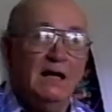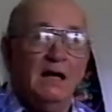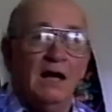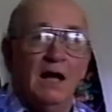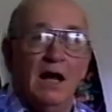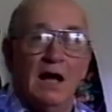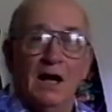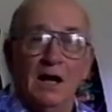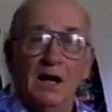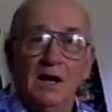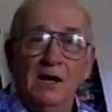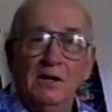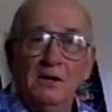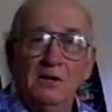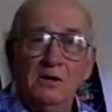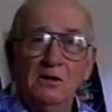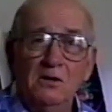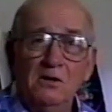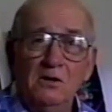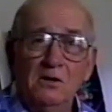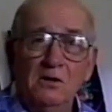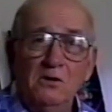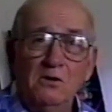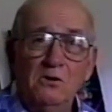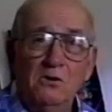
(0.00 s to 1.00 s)

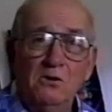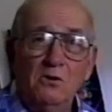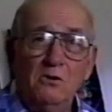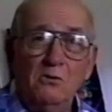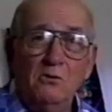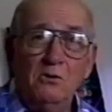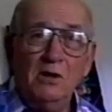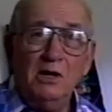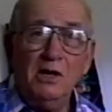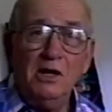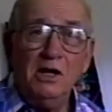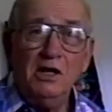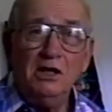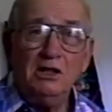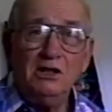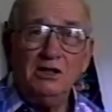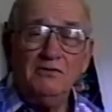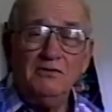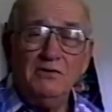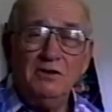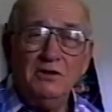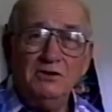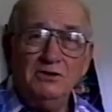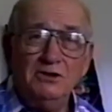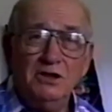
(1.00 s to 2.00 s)
Hello,
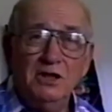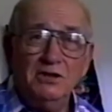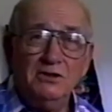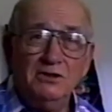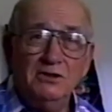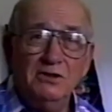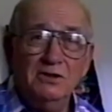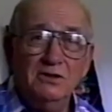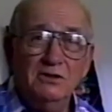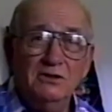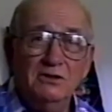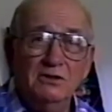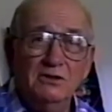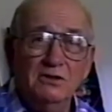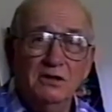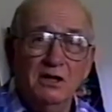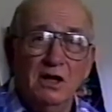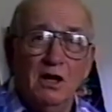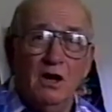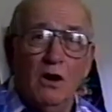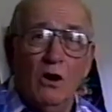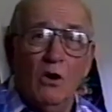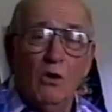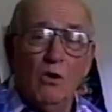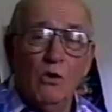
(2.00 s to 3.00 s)
West Virginia,
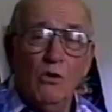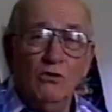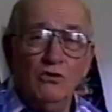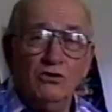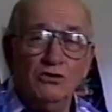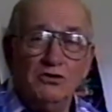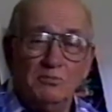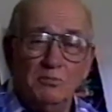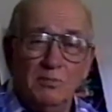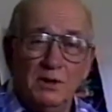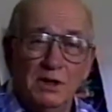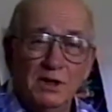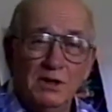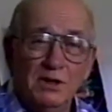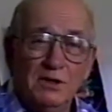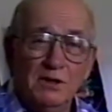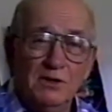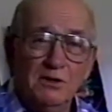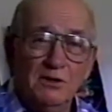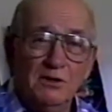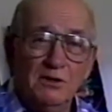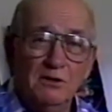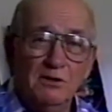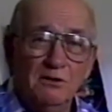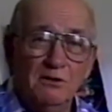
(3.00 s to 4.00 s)
old
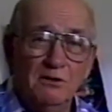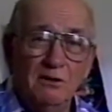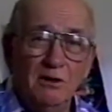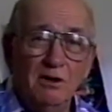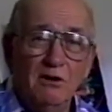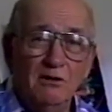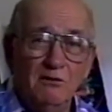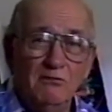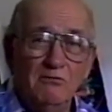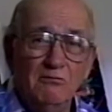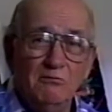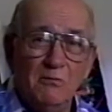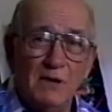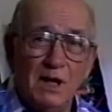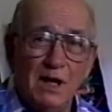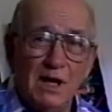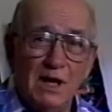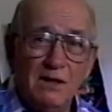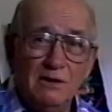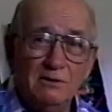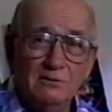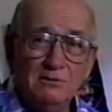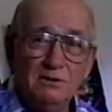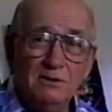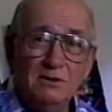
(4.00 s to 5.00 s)
spinner of
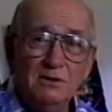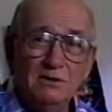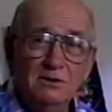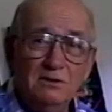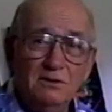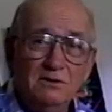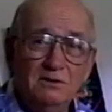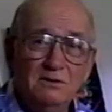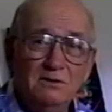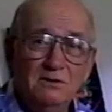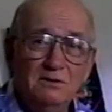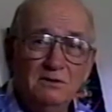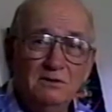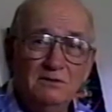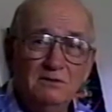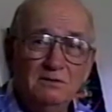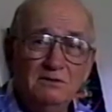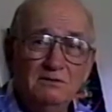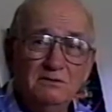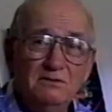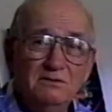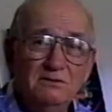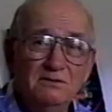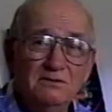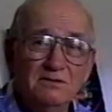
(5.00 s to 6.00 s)

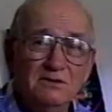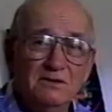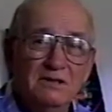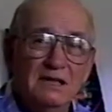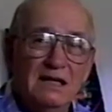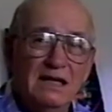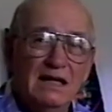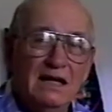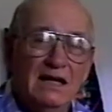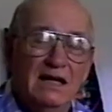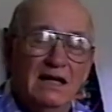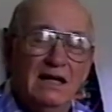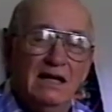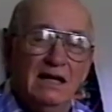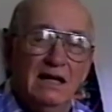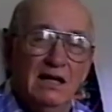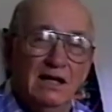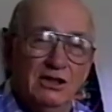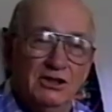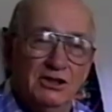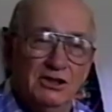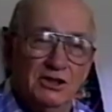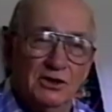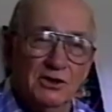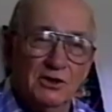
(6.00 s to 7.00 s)
mountains.
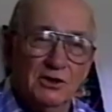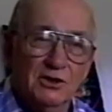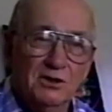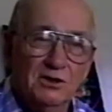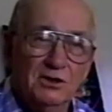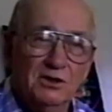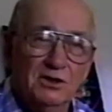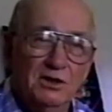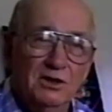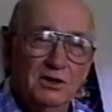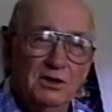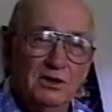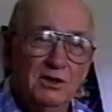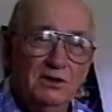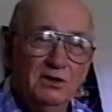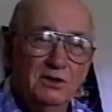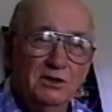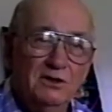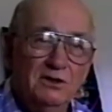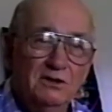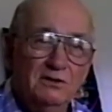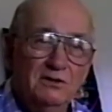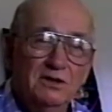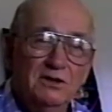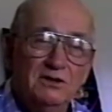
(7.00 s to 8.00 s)
It's sure
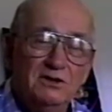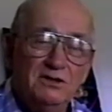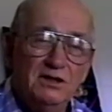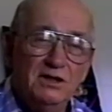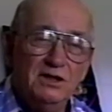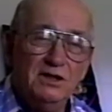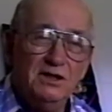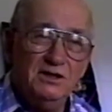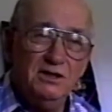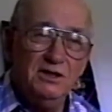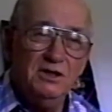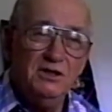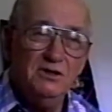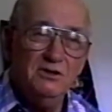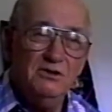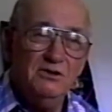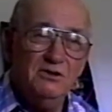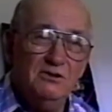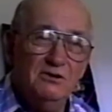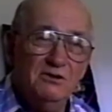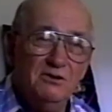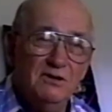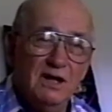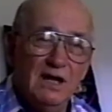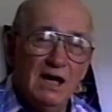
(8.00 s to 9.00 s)
good to see
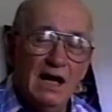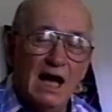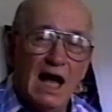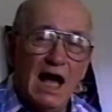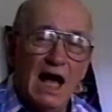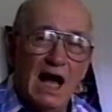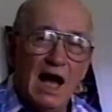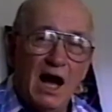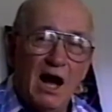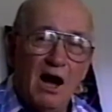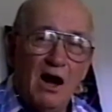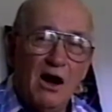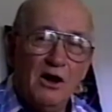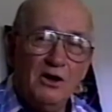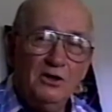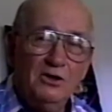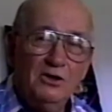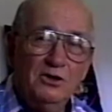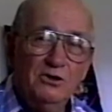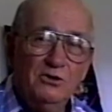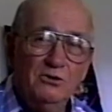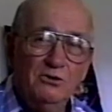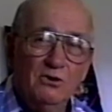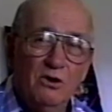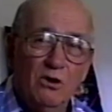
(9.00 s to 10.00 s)
you. How are
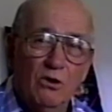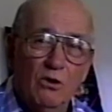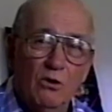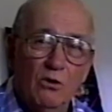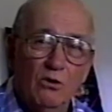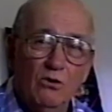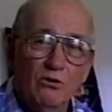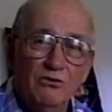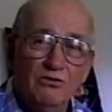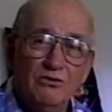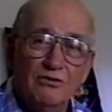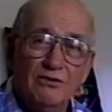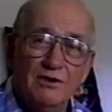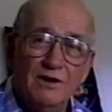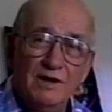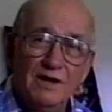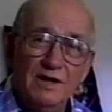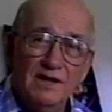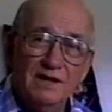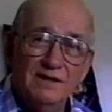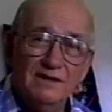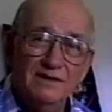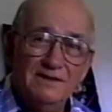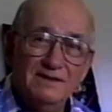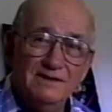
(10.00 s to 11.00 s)
you, old
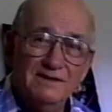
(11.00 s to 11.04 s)
friend?